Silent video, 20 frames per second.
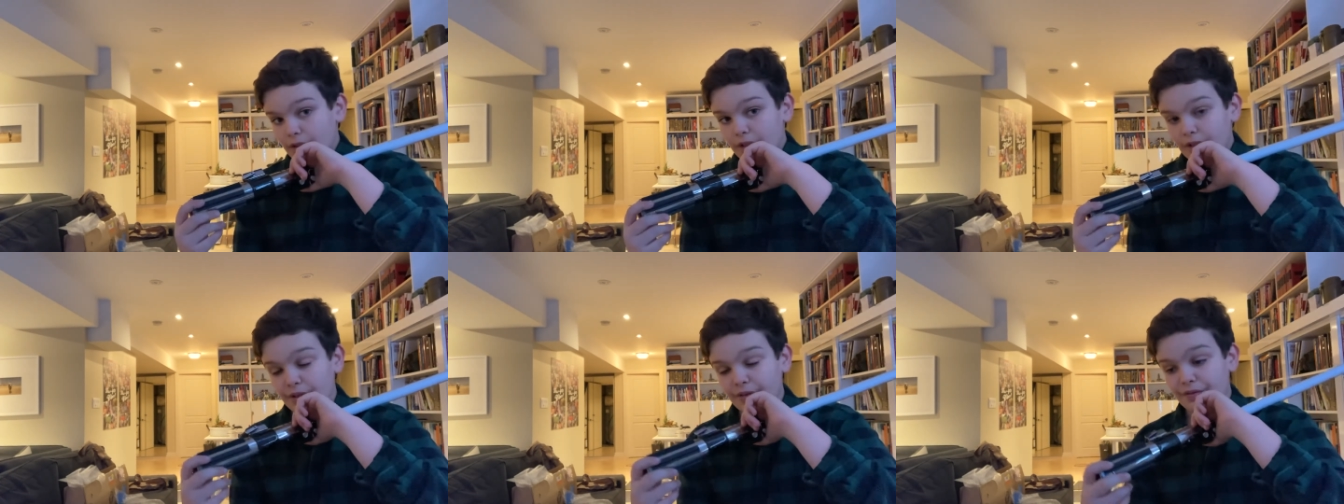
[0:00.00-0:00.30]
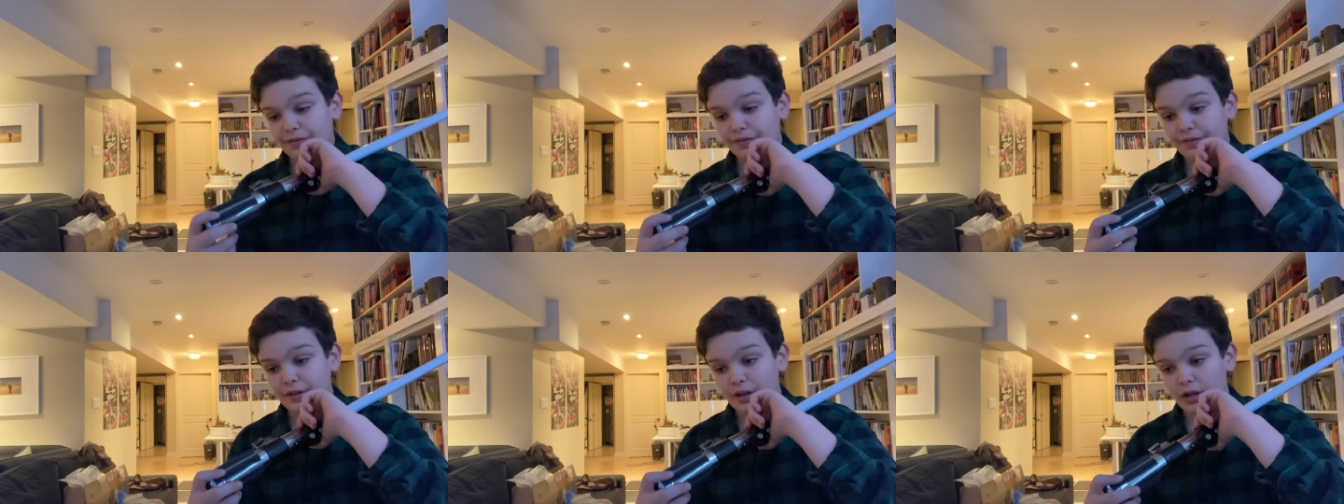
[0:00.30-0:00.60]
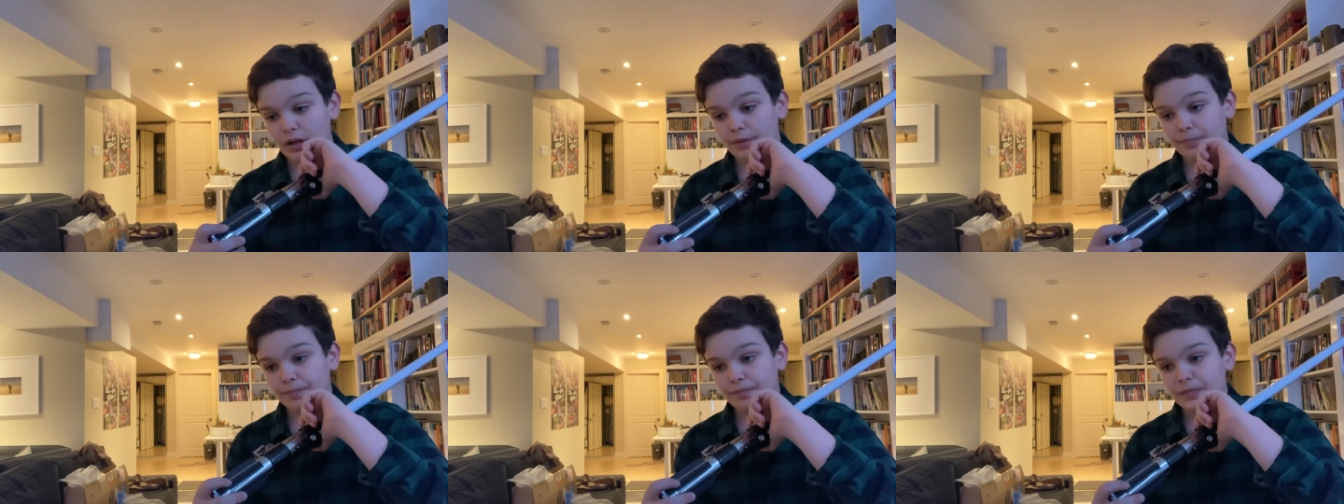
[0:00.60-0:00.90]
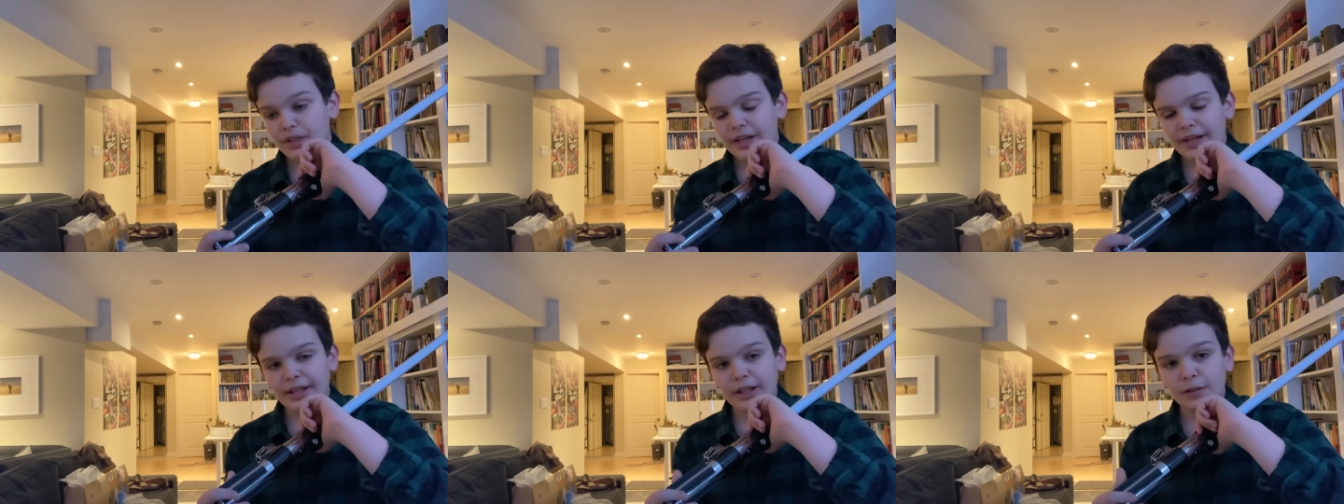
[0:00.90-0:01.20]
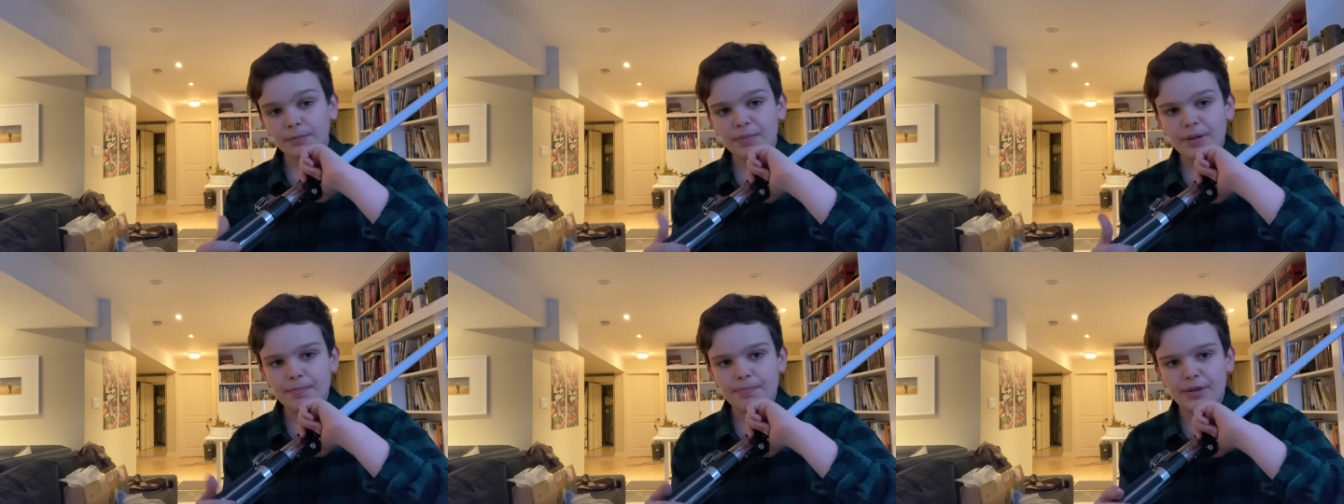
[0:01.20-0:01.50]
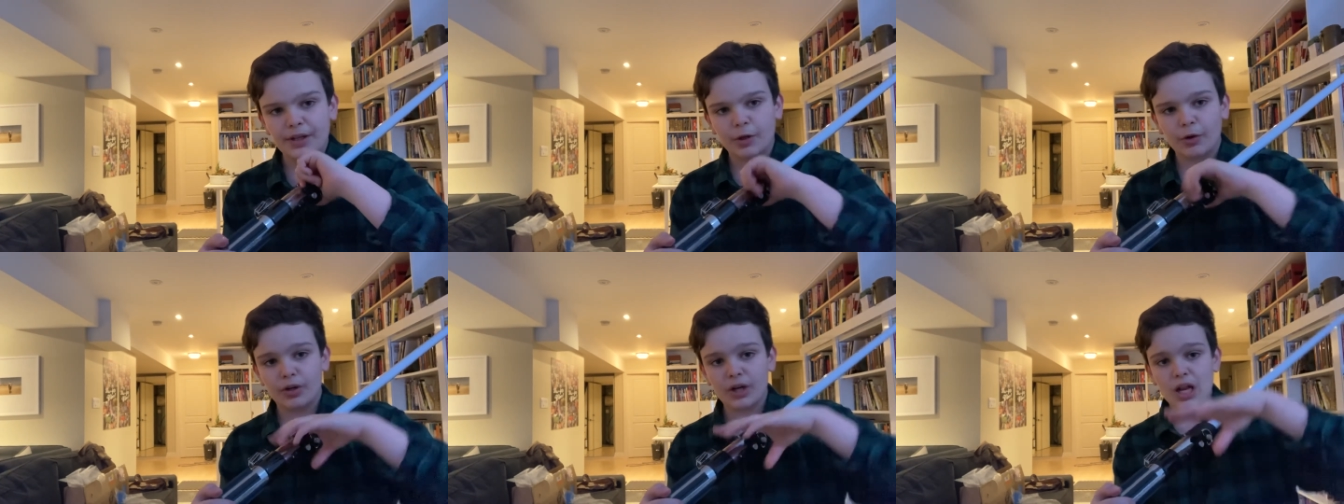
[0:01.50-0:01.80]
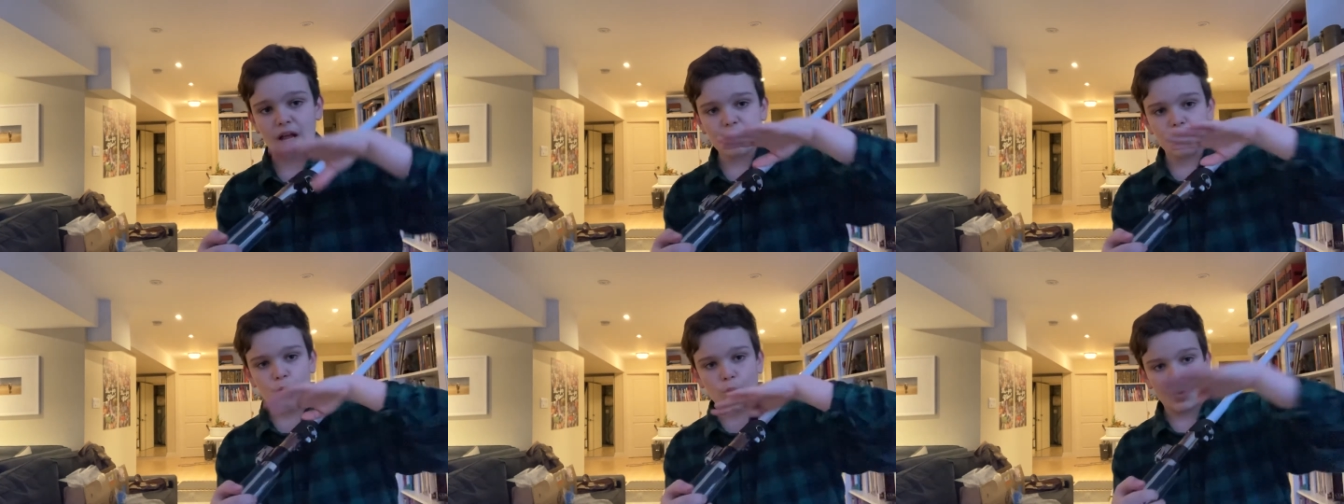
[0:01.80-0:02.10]
It'll be bigger, and it'll
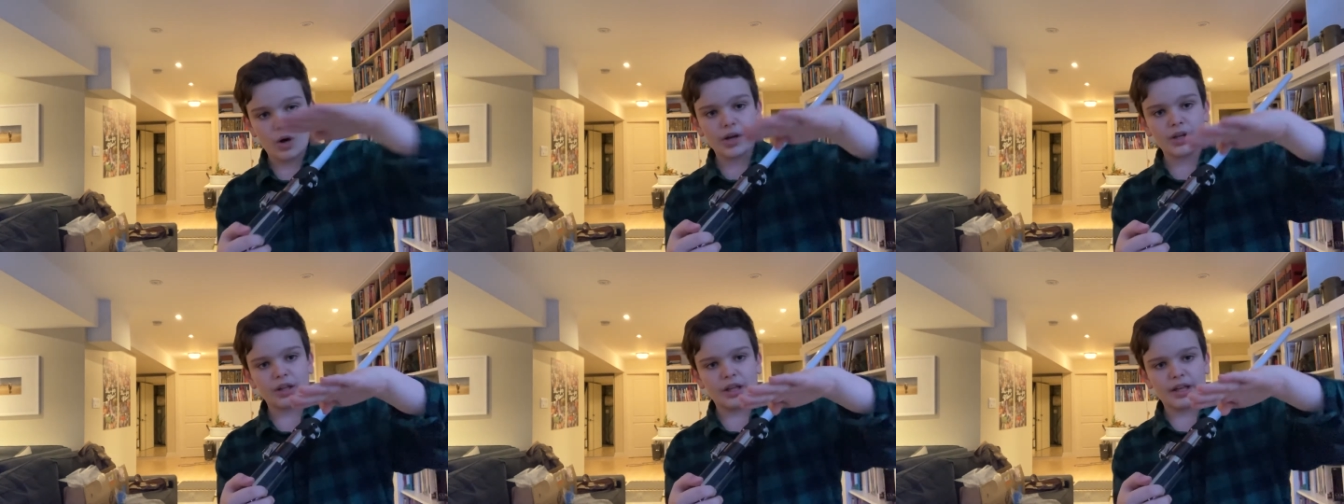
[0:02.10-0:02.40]
have one,